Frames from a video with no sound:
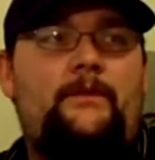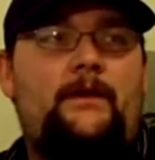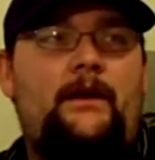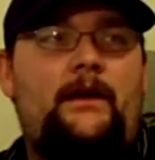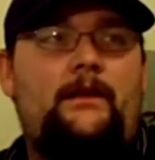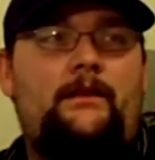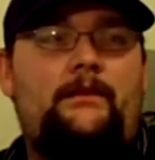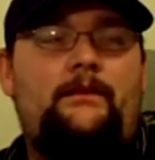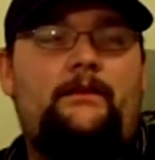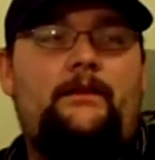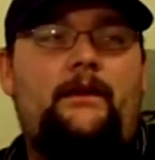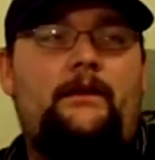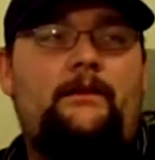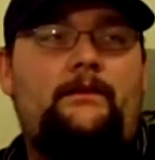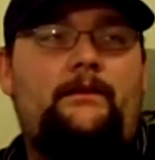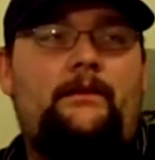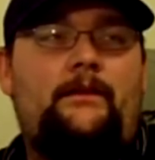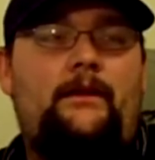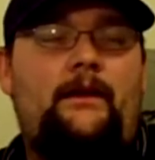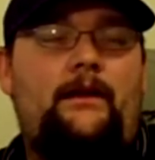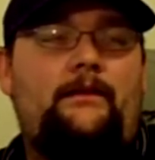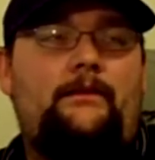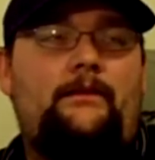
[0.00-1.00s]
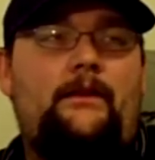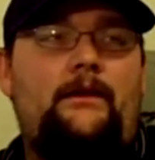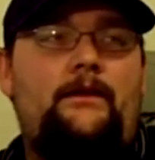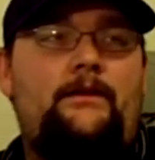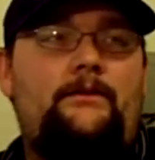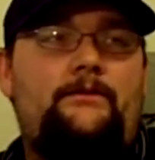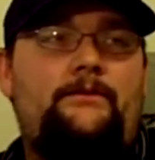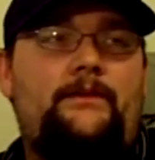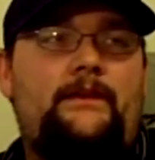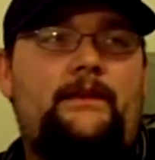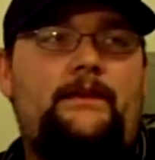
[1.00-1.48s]
I
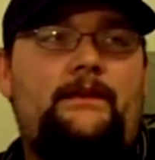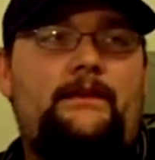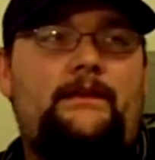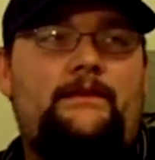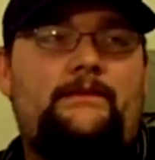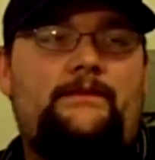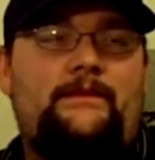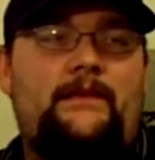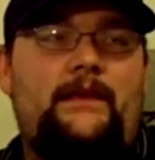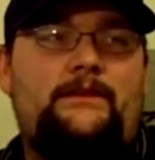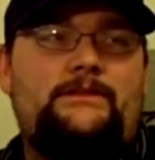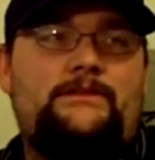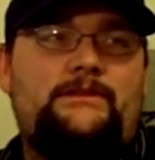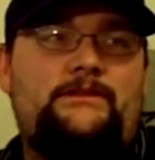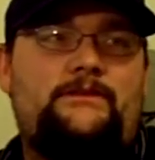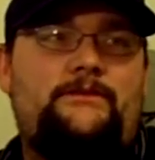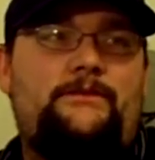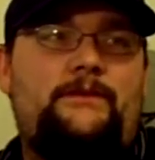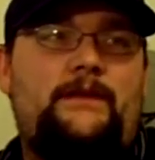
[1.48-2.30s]
love that it's not just a